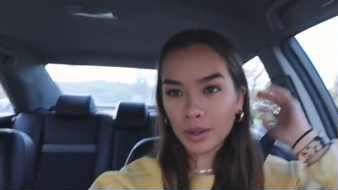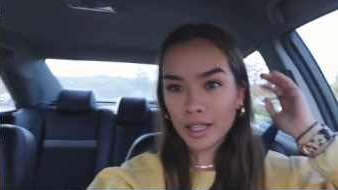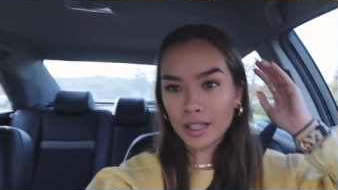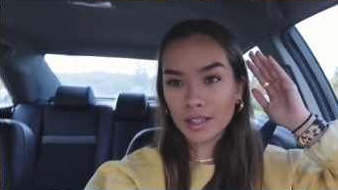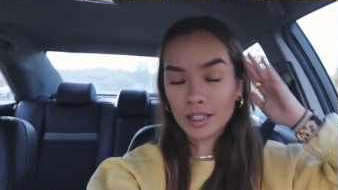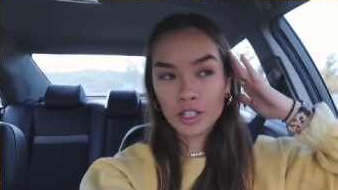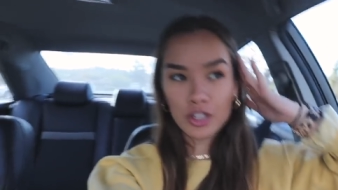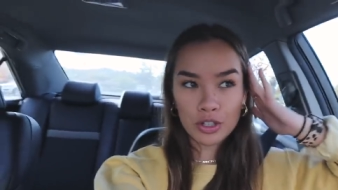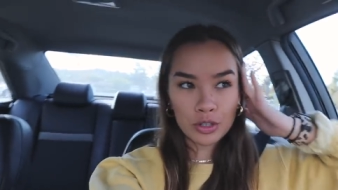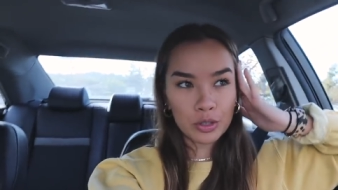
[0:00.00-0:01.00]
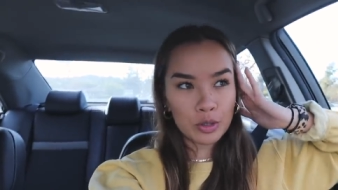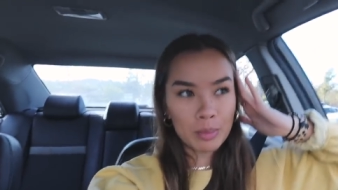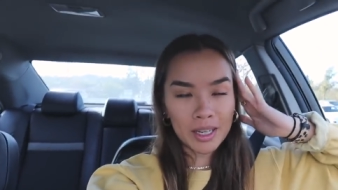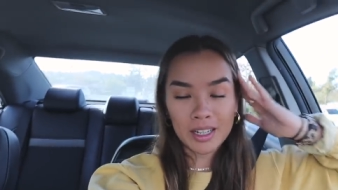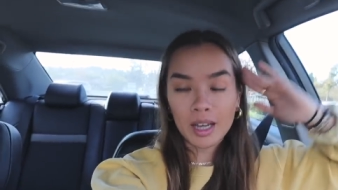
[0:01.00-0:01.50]
in to
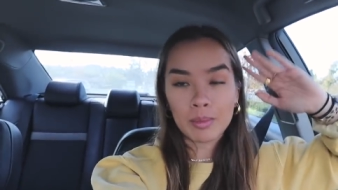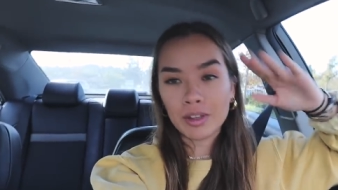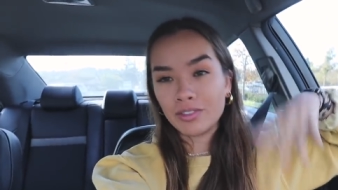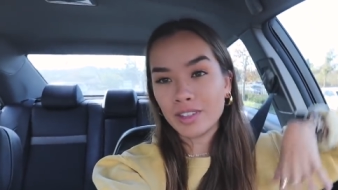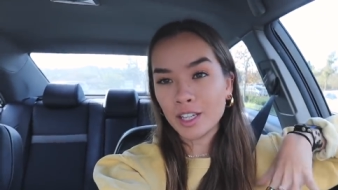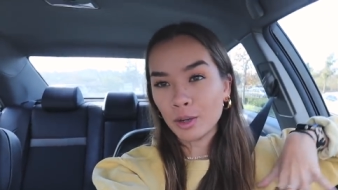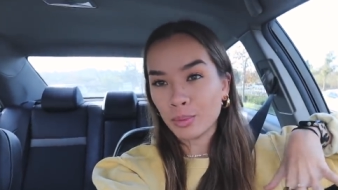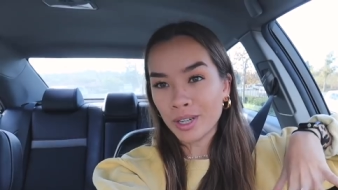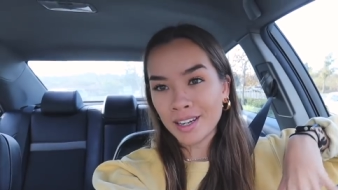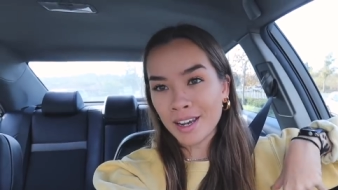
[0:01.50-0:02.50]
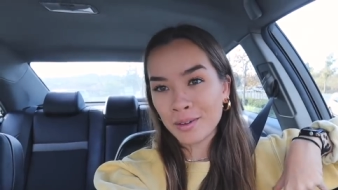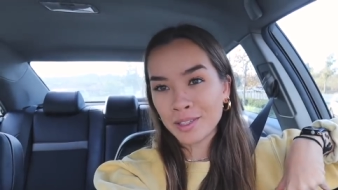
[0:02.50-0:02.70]
pick it up if they don't bring it out.